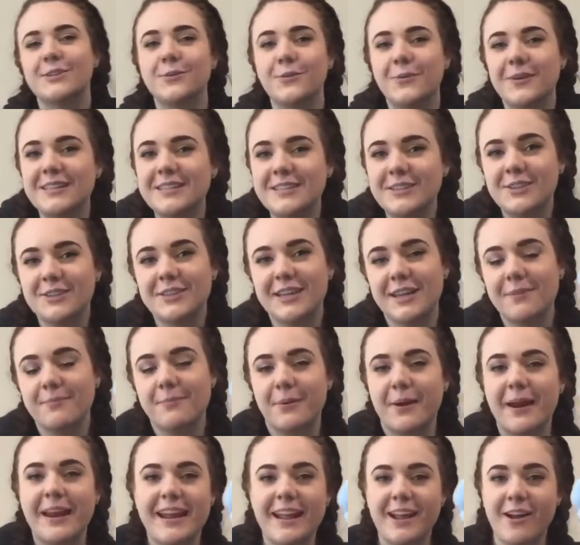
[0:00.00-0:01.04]
So once you're
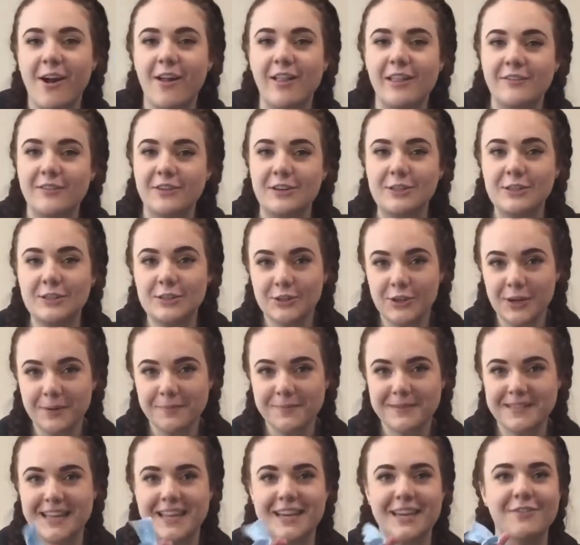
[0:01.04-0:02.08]
done braiding all of your
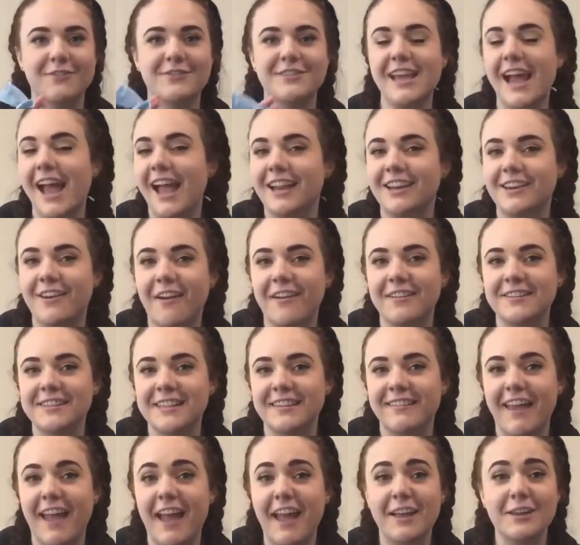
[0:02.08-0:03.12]
strips and you've tied
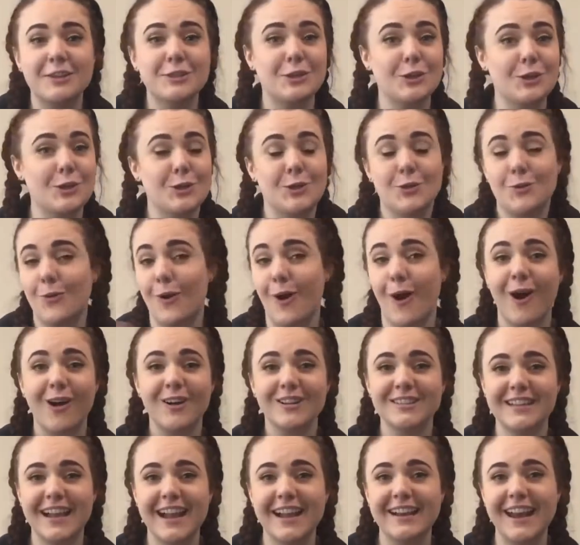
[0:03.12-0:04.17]
knots at the end, you are
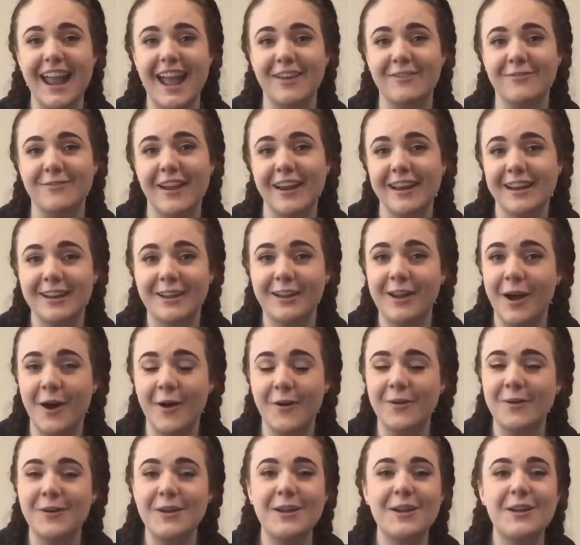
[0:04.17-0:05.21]
all done and ready to
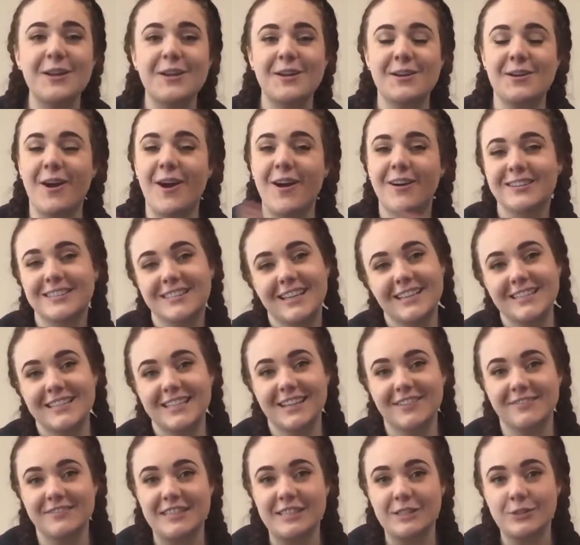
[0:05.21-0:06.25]
go. You're all set
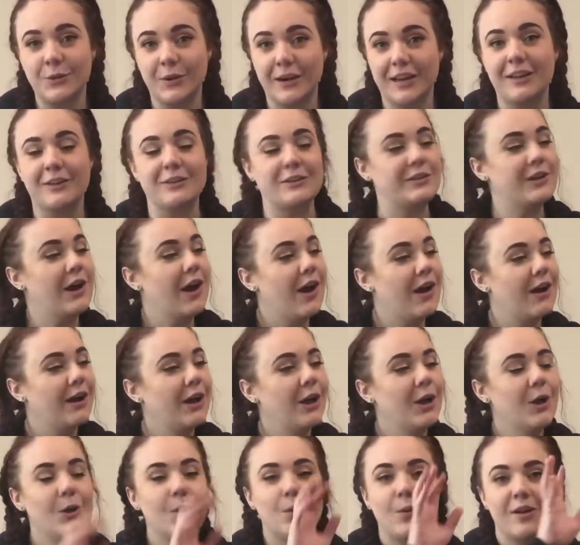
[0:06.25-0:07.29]
to give this toy to your
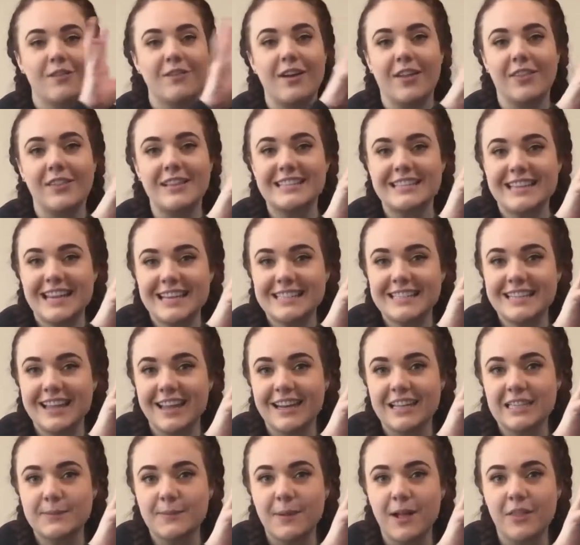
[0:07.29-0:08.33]
dog. We've got this nice
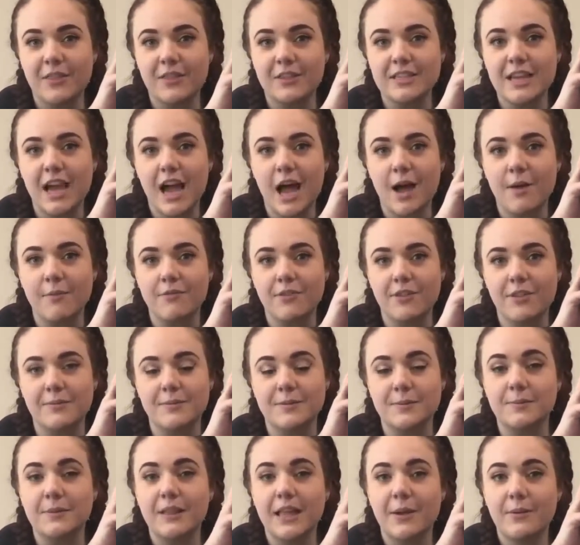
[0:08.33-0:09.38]
tennis ball at the top for
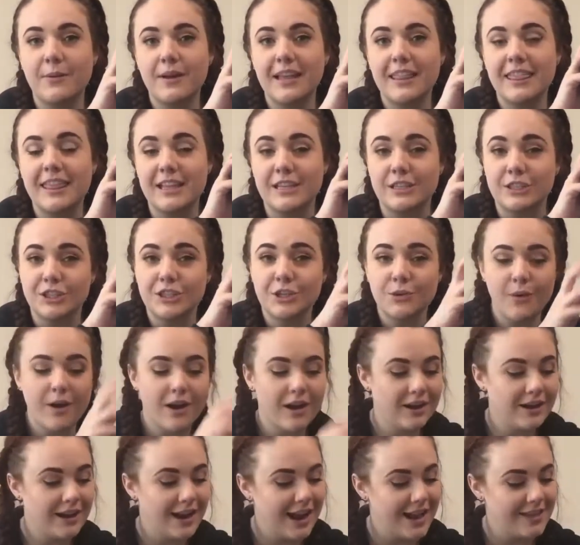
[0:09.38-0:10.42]
them to play with and chew
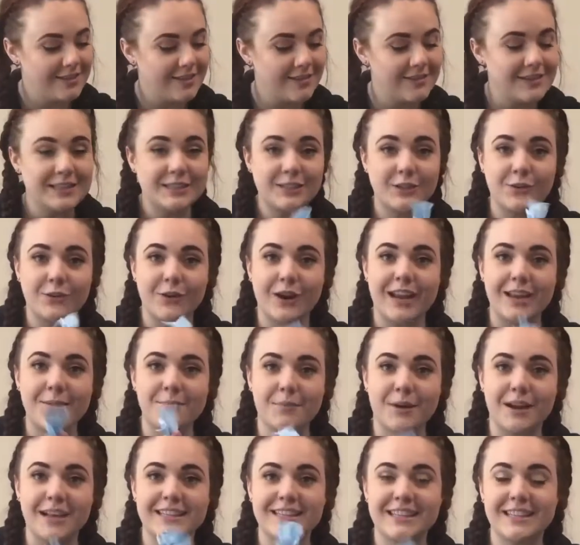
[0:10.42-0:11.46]
on, and then these
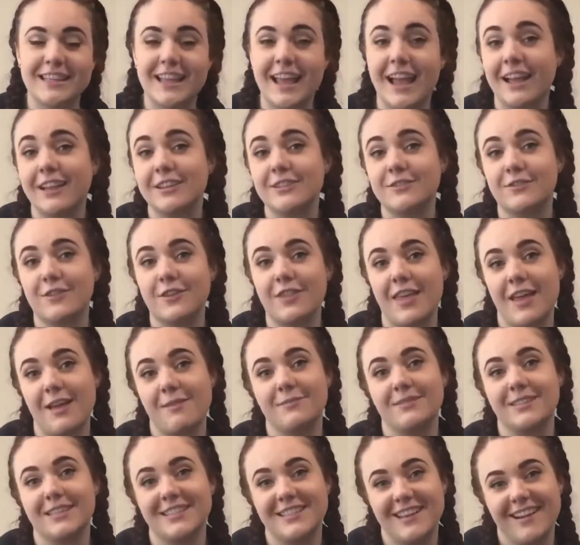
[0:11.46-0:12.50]
great braids at the end for
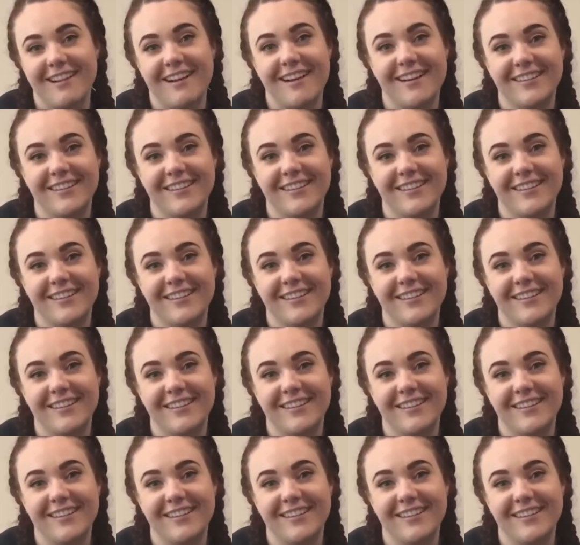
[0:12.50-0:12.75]
them to tug